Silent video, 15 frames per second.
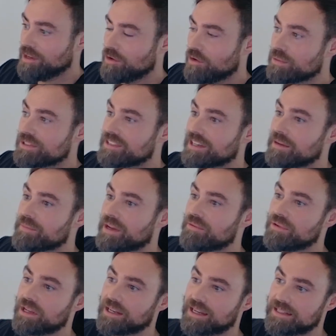Over time, I
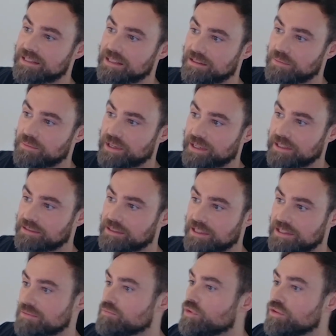realized that the market
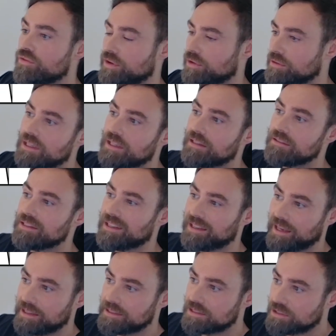doesn't move on
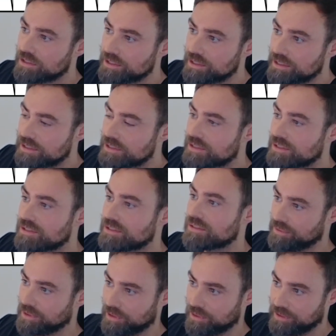indicators.
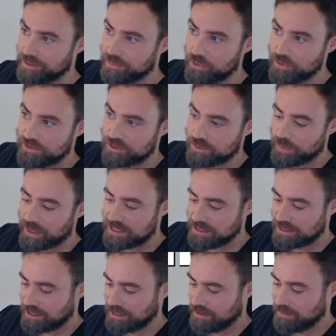It moves
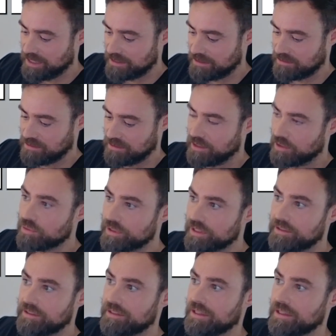basically based on
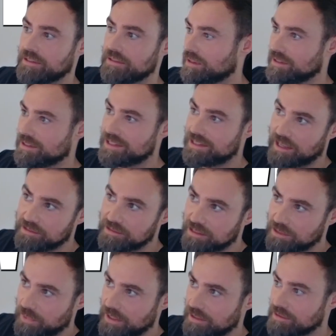liquidity and
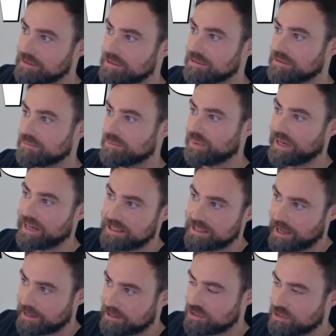sentiment, price
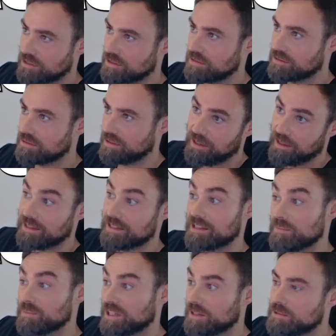action, and
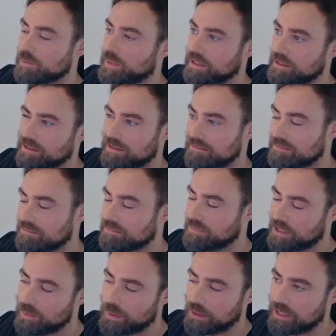sometimes
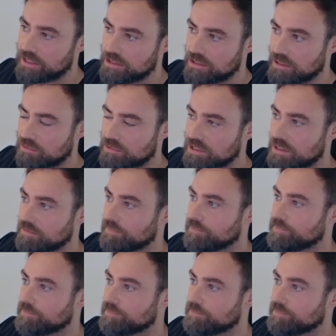manipulation, I would say.